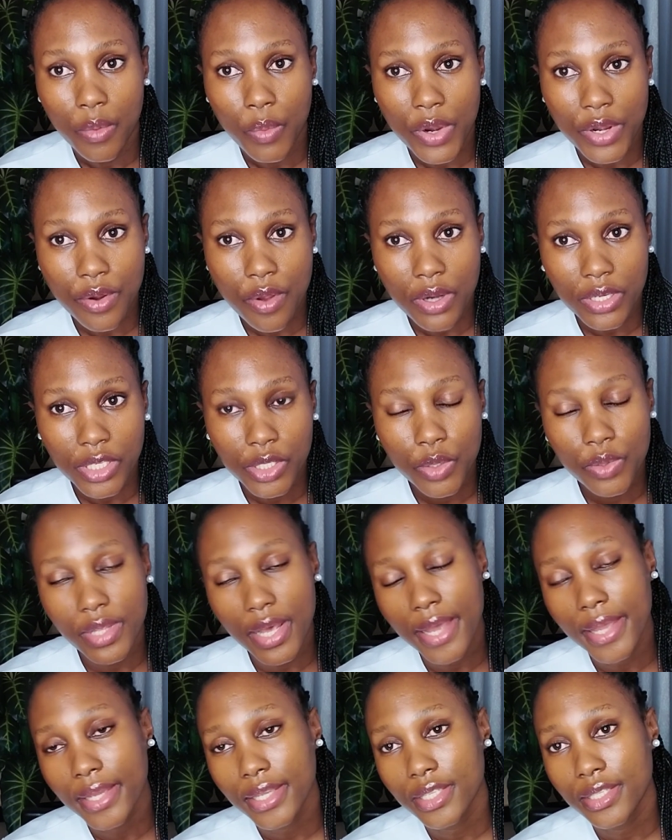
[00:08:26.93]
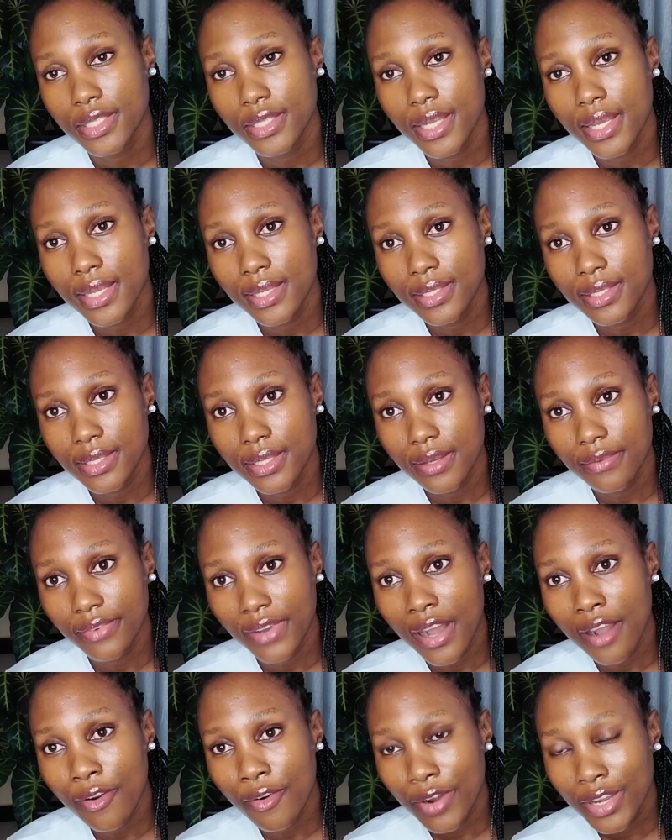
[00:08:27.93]
We don't do the extensive,
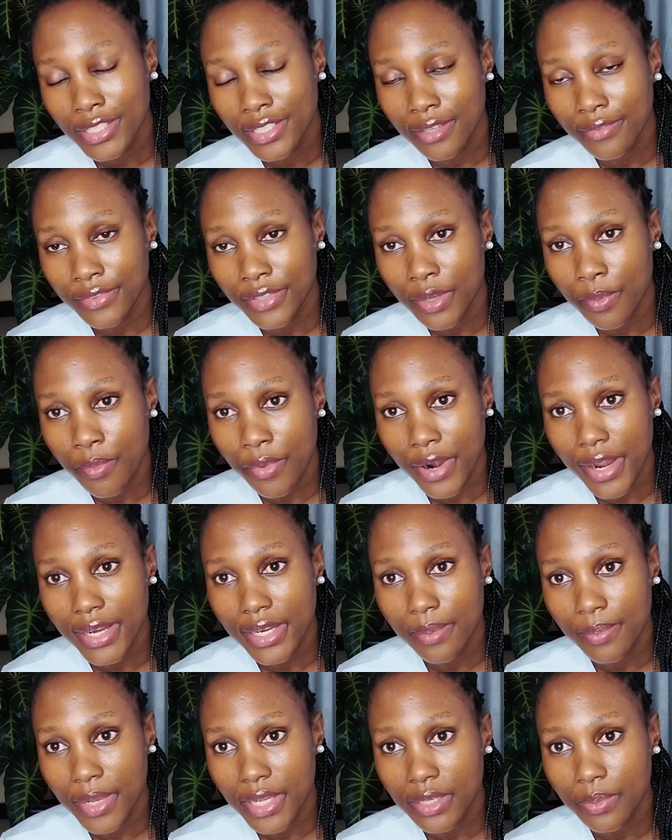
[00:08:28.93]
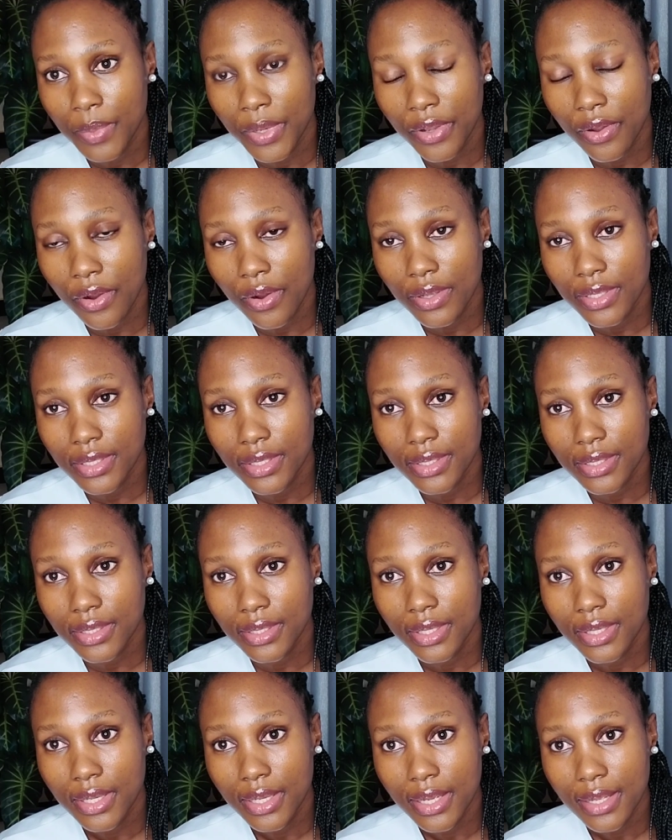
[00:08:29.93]
aggressive debridement because
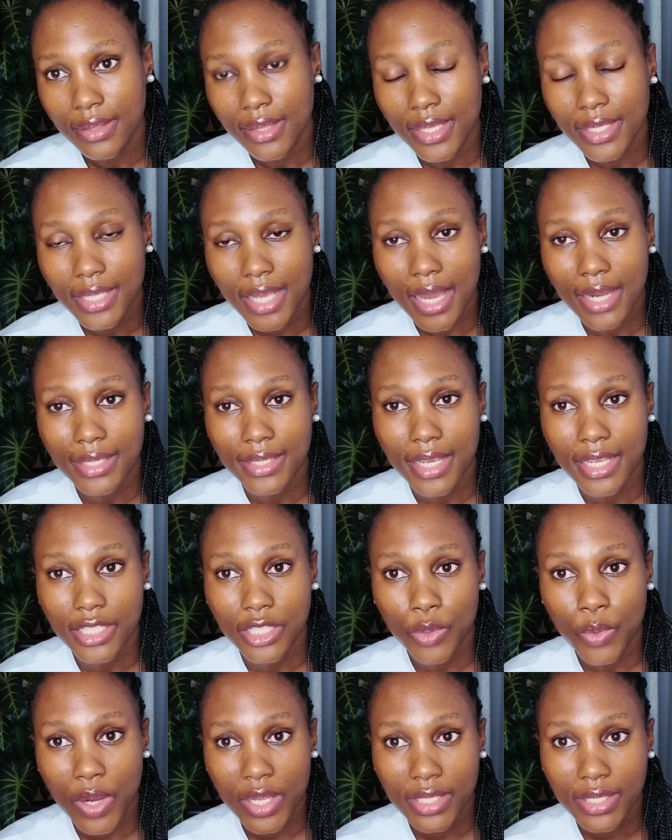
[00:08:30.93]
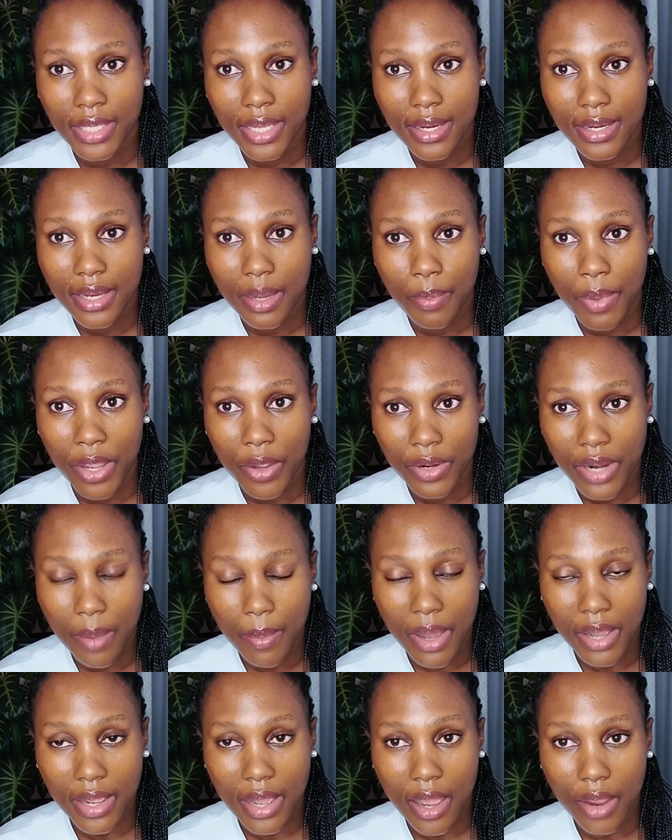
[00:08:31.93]
this can just worsen the Pyoderma